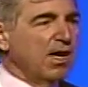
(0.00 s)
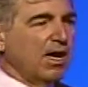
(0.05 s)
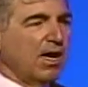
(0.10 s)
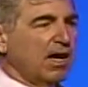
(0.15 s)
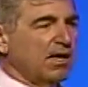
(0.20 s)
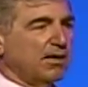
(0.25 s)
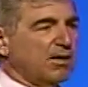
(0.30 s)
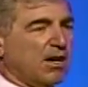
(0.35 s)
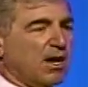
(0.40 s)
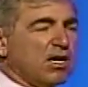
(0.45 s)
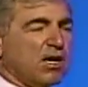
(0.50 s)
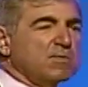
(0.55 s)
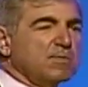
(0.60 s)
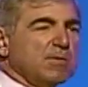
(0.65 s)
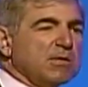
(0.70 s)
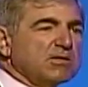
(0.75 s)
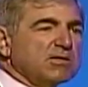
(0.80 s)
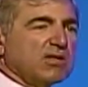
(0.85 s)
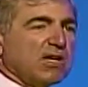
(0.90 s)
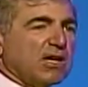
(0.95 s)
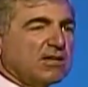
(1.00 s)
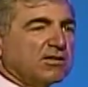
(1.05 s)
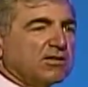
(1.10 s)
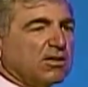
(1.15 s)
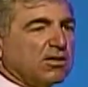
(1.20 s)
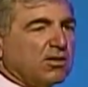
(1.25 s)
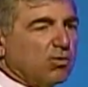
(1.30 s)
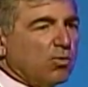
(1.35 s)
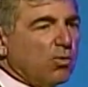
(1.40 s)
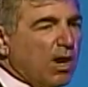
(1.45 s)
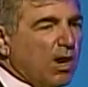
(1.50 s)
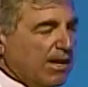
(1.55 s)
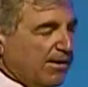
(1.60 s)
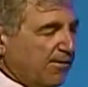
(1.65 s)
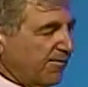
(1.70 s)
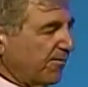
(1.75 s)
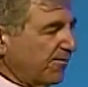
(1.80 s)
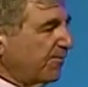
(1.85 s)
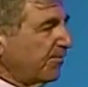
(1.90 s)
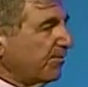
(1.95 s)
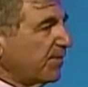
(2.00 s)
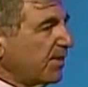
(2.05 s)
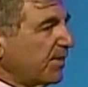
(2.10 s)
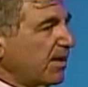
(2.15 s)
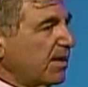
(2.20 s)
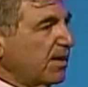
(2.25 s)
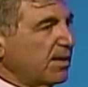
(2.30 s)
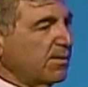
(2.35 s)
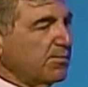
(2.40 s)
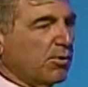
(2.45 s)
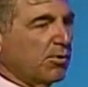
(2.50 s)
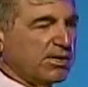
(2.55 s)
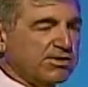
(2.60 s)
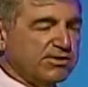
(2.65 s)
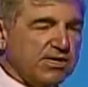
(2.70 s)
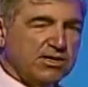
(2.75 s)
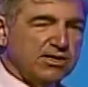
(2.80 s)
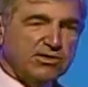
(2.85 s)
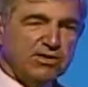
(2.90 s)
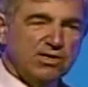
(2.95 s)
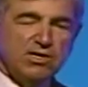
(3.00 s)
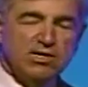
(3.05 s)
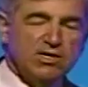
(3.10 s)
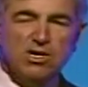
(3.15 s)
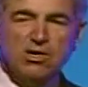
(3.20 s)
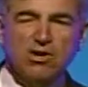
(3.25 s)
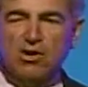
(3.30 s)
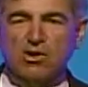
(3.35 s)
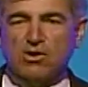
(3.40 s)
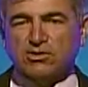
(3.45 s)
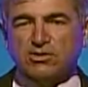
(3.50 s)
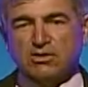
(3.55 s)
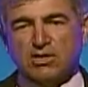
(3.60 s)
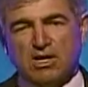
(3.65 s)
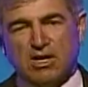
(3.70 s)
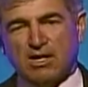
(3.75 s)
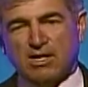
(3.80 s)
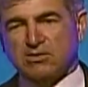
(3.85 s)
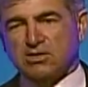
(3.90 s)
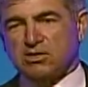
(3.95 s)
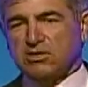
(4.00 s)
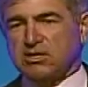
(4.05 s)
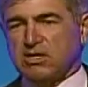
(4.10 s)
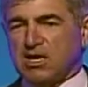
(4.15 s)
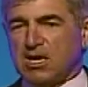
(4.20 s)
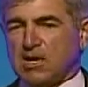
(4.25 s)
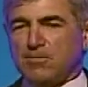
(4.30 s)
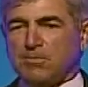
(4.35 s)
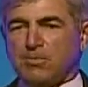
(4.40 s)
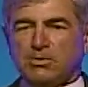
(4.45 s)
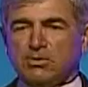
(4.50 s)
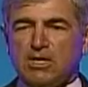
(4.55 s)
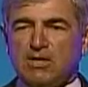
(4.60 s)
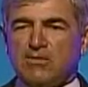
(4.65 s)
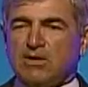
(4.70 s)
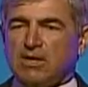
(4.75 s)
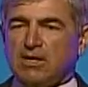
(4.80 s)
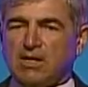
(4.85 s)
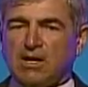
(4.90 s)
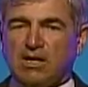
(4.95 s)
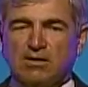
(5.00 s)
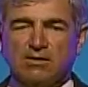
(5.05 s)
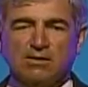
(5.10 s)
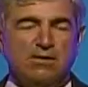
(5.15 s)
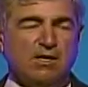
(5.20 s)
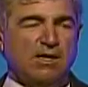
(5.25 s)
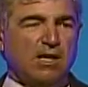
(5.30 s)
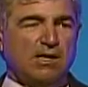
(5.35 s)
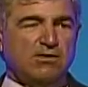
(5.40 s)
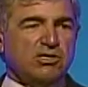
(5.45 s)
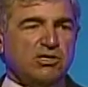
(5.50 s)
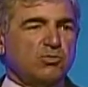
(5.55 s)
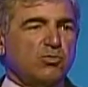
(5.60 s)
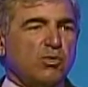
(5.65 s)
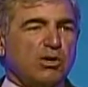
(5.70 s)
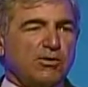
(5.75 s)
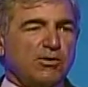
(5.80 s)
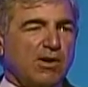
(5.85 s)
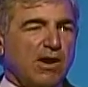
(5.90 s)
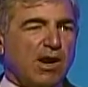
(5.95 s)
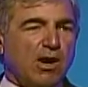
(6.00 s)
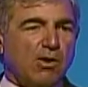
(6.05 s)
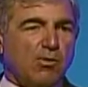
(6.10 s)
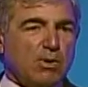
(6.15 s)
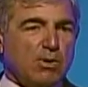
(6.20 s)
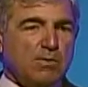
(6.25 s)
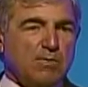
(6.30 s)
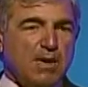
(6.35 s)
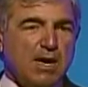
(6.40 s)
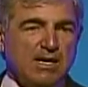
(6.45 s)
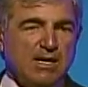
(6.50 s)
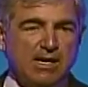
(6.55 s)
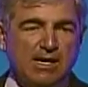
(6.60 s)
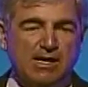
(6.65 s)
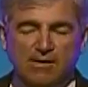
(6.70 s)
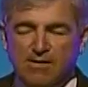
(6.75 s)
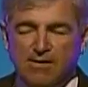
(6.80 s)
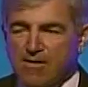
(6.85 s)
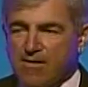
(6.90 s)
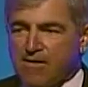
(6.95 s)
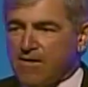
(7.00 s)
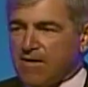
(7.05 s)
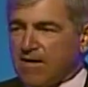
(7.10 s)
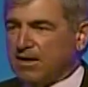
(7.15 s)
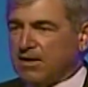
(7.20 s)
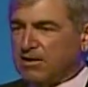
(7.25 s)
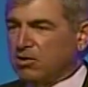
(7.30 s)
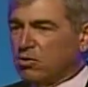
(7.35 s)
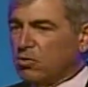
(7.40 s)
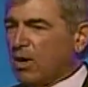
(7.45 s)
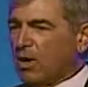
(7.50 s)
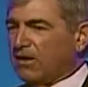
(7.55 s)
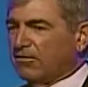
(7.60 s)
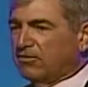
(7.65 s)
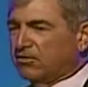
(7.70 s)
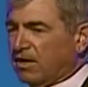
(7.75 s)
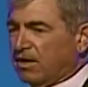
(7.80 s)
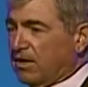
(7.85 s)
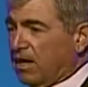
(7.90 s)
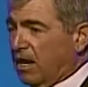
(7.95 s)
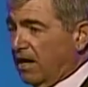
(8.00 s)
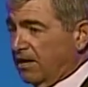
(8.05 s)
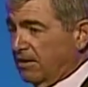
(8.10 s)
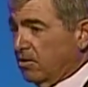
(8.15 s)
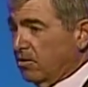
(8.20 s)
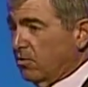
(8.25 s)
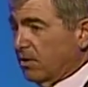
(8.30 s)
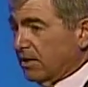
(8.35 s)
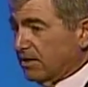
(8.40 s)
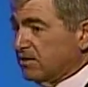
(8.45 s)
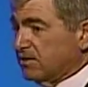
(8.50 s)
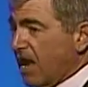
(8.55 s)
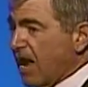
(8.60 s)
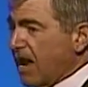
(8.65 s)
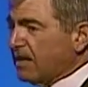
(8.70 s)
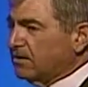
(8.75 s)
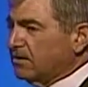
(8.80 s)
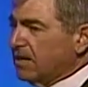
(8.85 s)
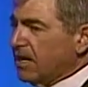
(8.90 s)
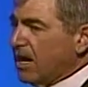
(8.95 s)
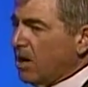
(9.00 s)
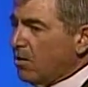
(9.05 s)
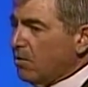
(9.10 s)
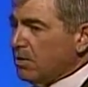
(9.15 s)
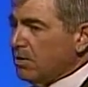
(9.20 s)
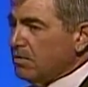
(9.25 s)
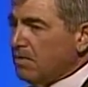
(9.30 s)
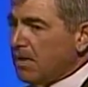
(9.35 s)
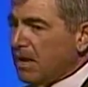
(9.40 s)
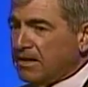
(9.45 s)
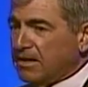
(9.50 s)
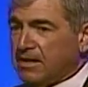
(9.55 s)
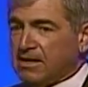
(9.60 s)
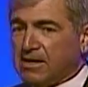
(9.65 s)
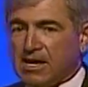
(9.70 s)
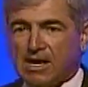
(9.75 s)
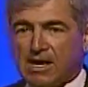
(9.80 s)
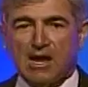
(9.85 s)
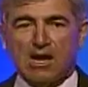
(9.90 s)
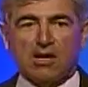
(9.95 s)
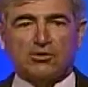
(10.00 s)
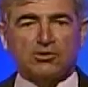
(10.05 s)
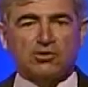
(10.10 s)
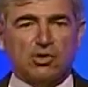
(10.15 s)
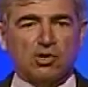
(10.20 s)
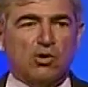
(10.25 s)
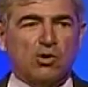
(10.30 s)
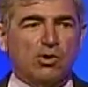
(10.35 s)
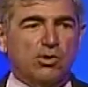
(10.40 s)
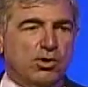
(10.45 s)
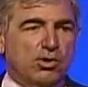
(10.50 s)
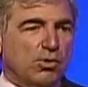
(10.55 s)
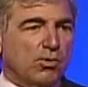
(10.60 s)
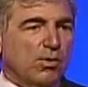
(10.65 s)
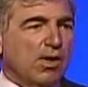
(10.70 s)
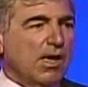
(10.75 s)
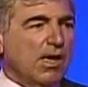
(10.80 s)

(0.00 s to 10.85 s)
And the husband said to the wife, "Boy, 60 years, I just can't believe it. I just wonder how we made it." And the wife said, "I know exactly how we made it, and I'll show you."